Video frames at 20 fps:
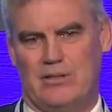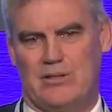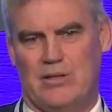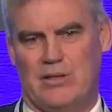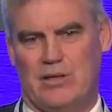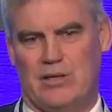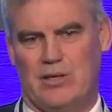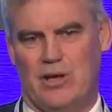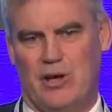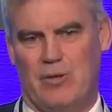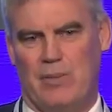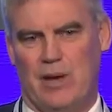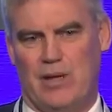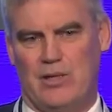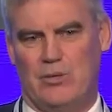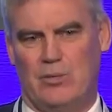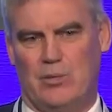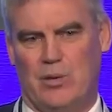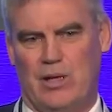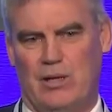so that no
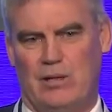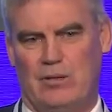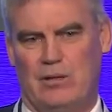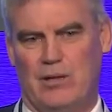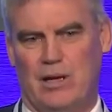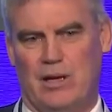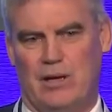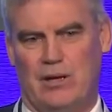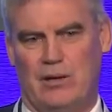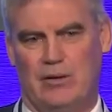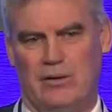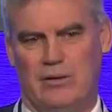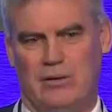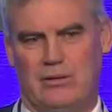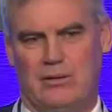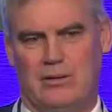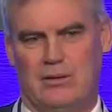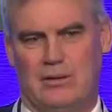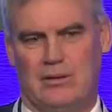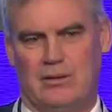matter where you go,
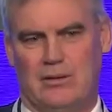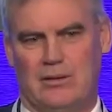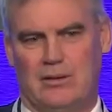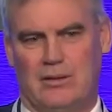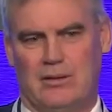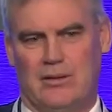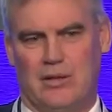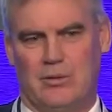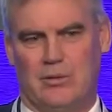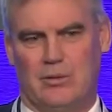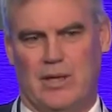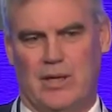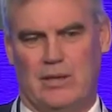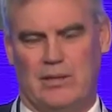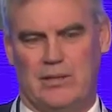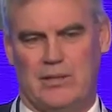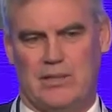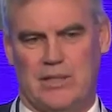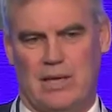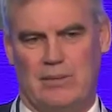you will get
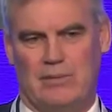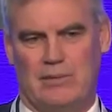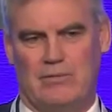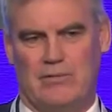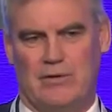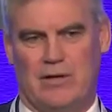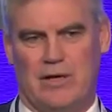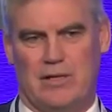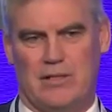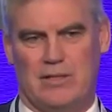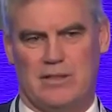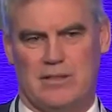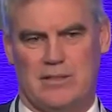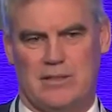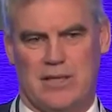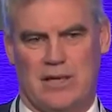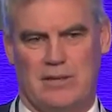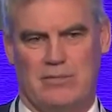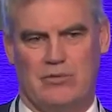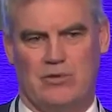the same advice, the
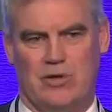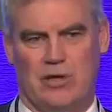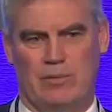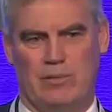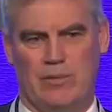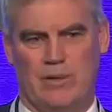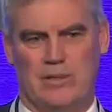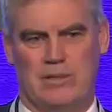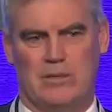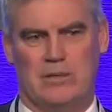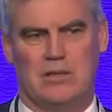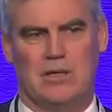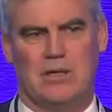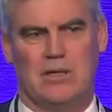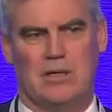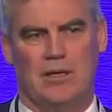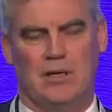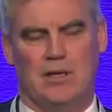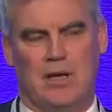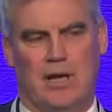same treatment,
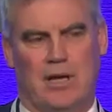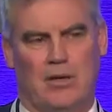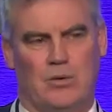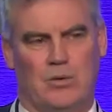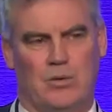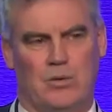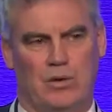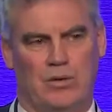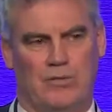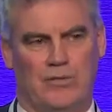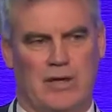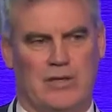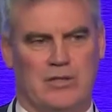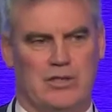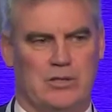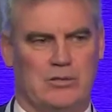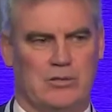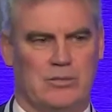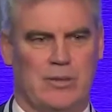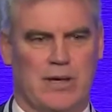and all of our
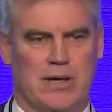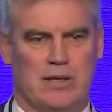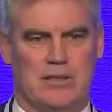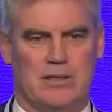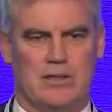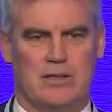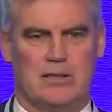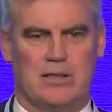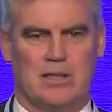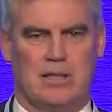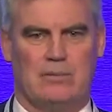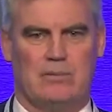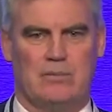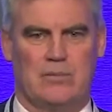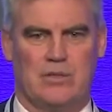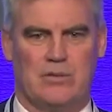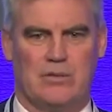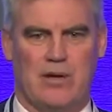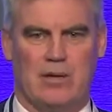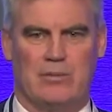general practice
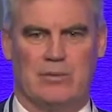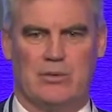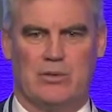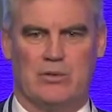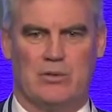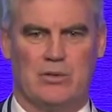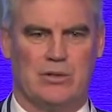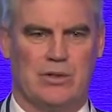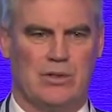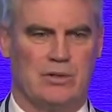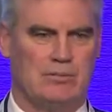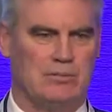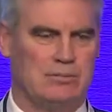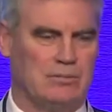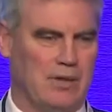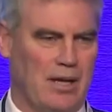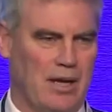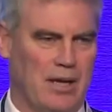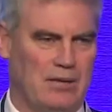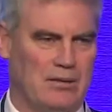teams are able to order
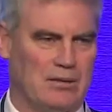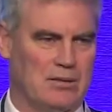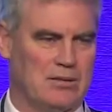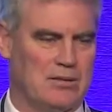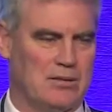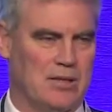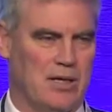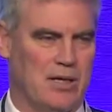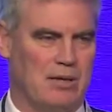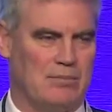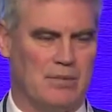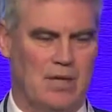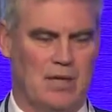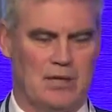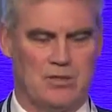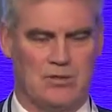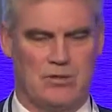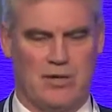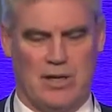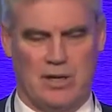and um,
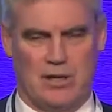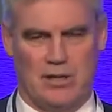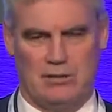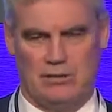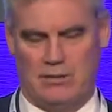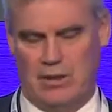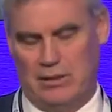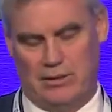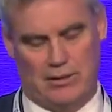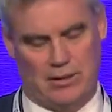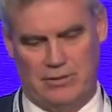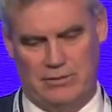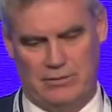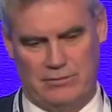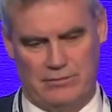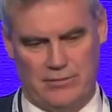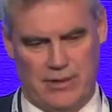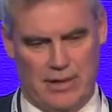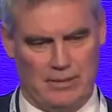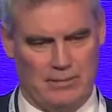x-ray, you know, kind
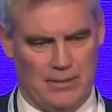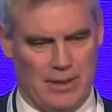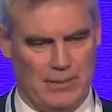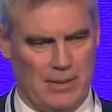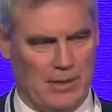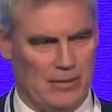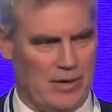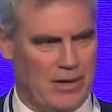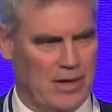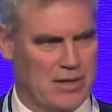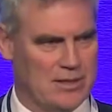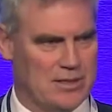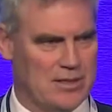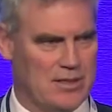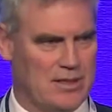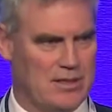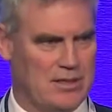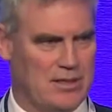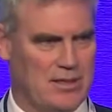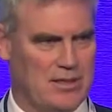of um, MRIs,
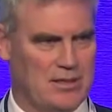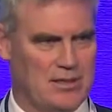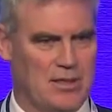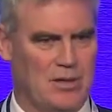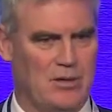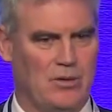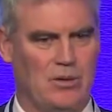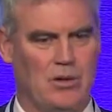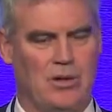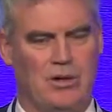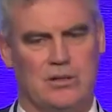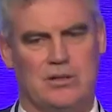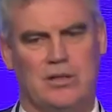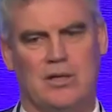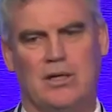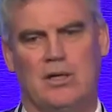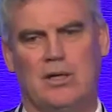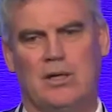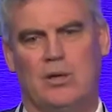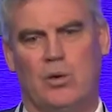CTs, the whole lot.
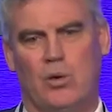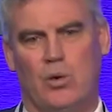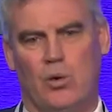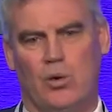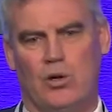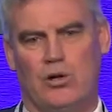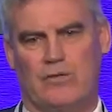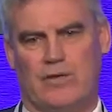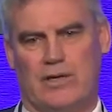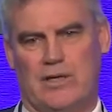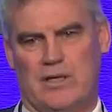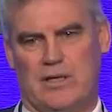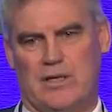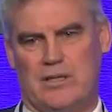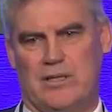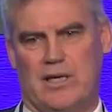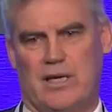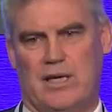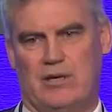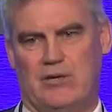All of it
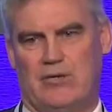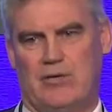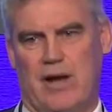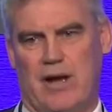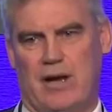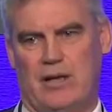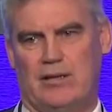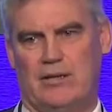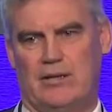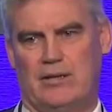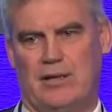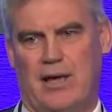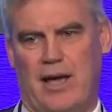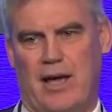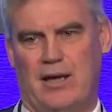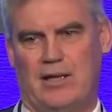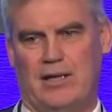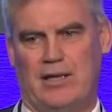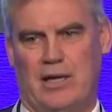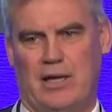is geared around
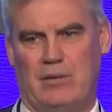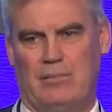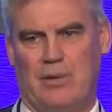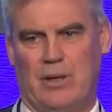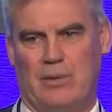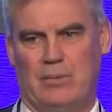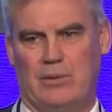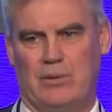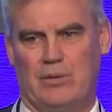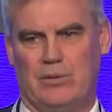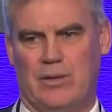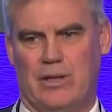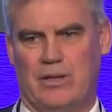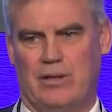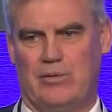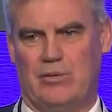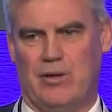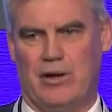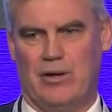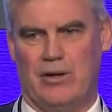how to keep people
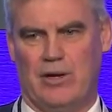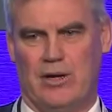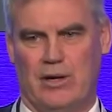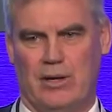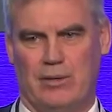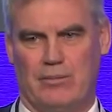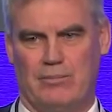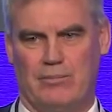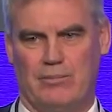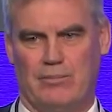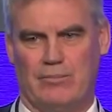in their own home.